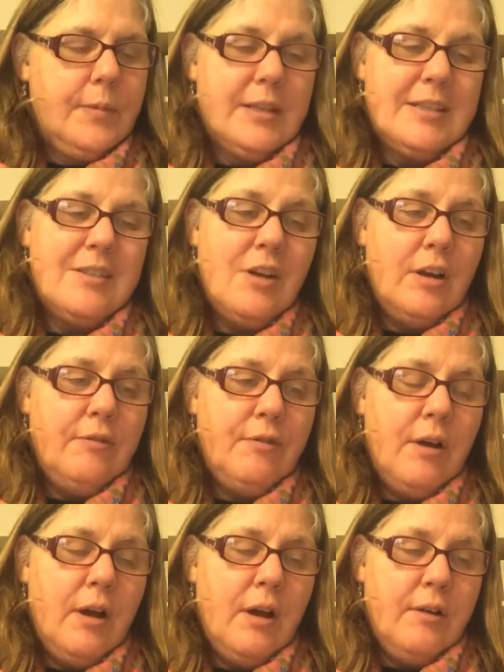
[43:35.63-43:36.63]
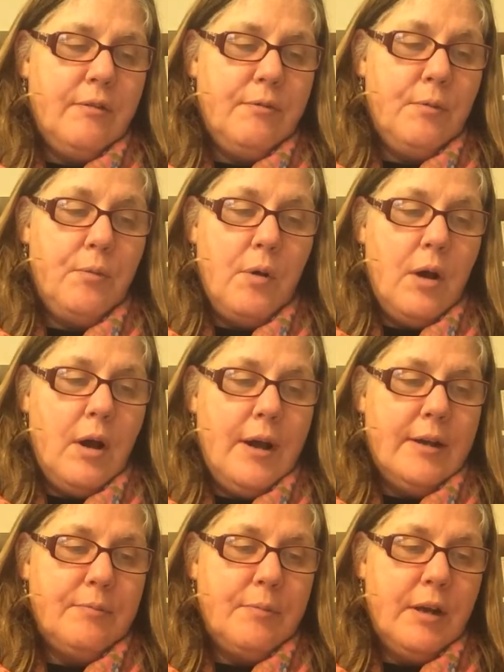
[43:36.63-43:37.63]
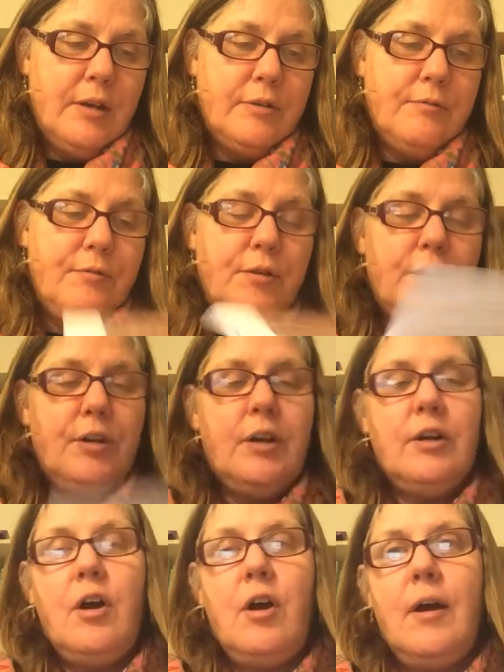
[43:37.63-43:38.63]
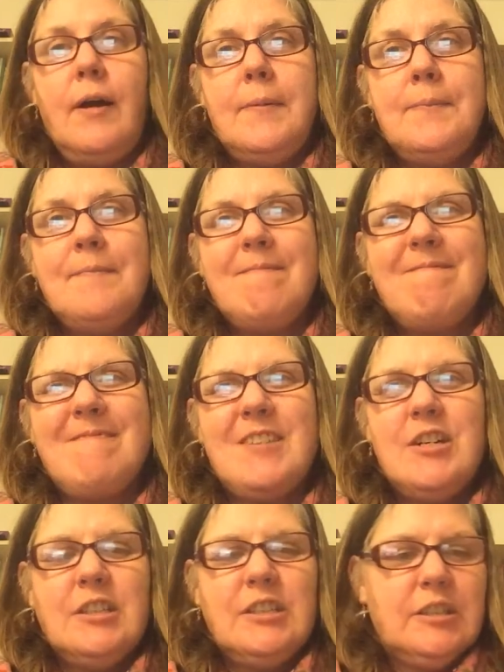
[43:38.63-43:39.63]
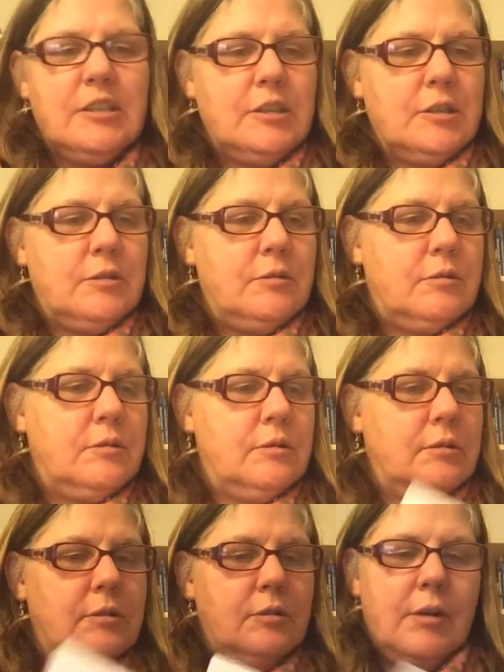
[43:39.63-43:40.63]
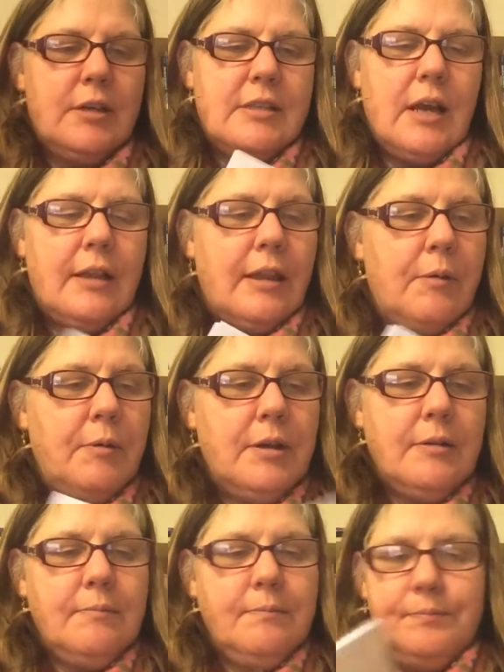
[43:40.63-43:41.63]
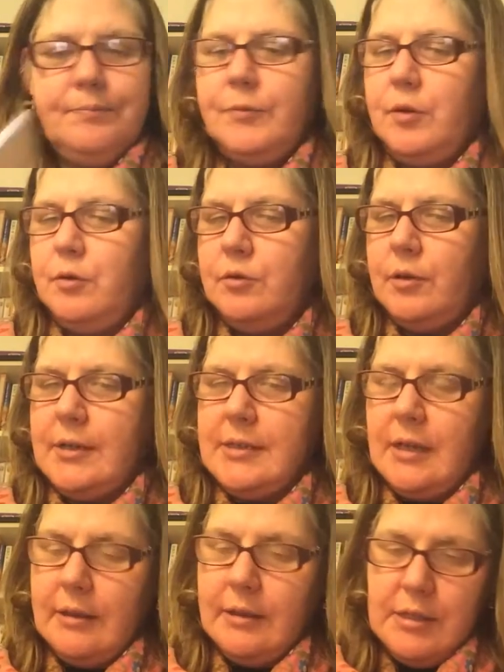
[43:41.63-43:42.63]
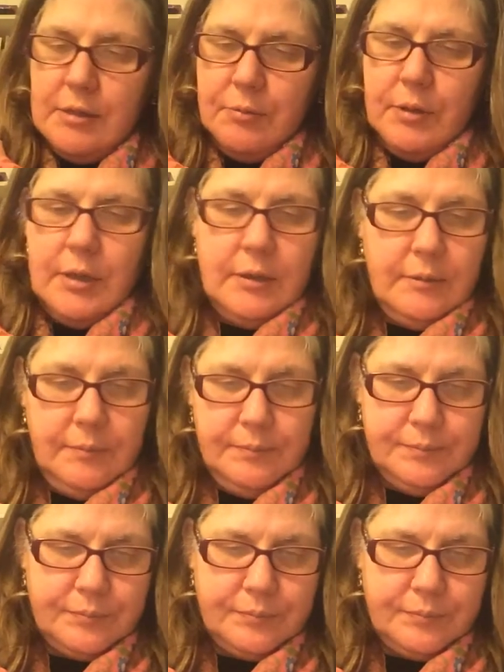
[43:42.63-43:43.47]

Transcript: It's 95 wide by 149 high. Ooh, do I start that one? Or do I start this one?